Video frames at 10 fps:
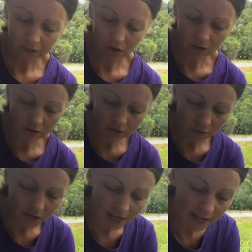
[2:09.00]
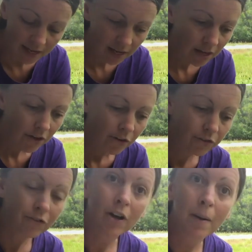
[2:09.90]
all the way
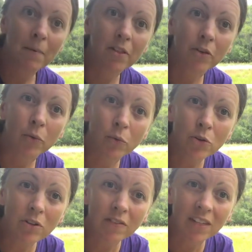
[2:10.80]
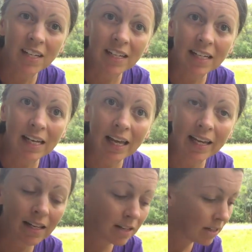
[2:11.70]
from the root of the
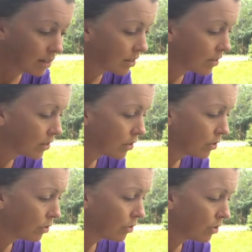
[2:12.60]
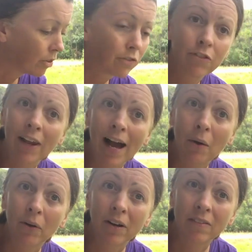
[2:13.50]
dandelion to the
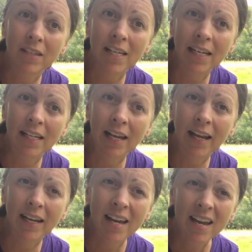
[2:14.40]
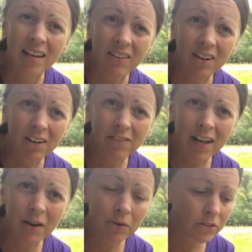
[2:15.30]
flower of the dandelion. Now our
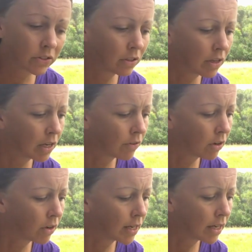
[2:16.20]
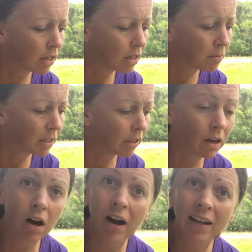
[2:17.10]
flowers have already come and
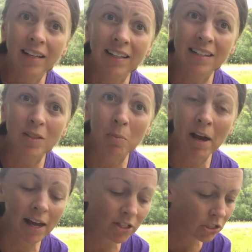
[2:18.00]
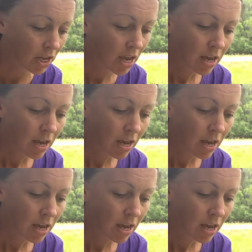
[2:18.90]
gone in this patch,